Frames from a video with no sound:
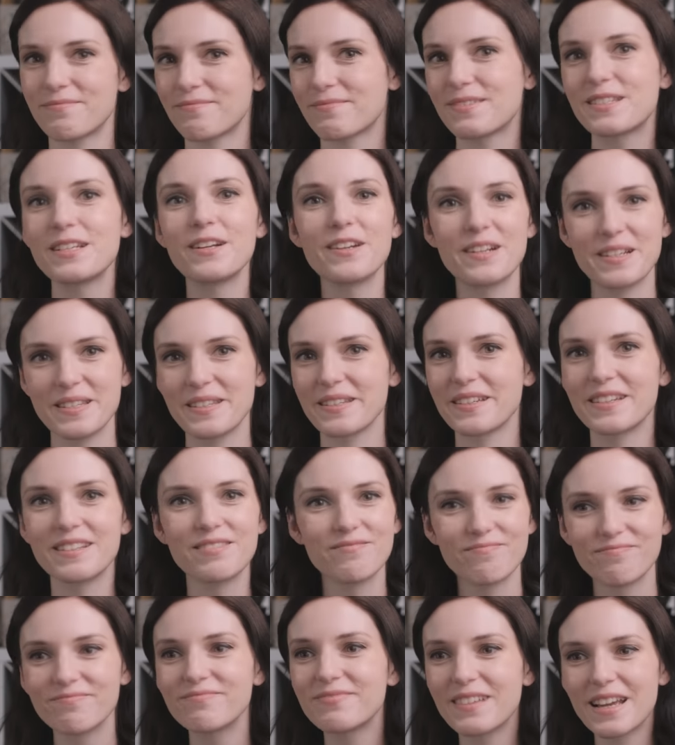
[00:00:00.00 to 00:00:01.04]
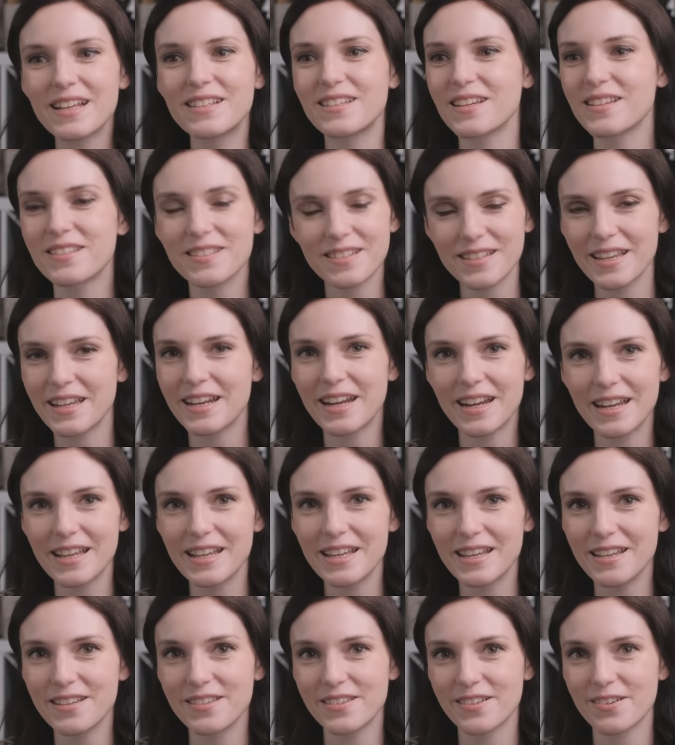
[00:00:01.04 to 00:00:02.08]
seriously, it doesn't get
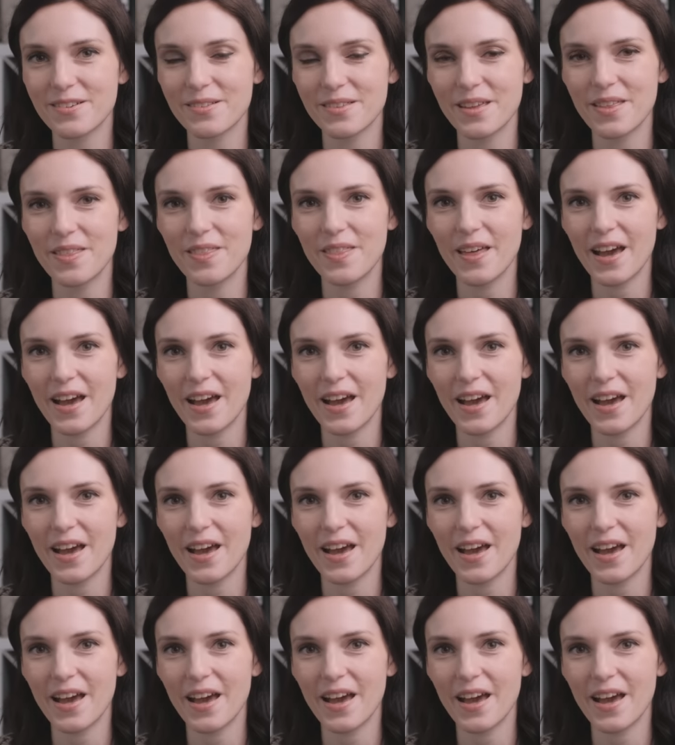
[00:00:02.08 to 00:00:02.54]
any easier than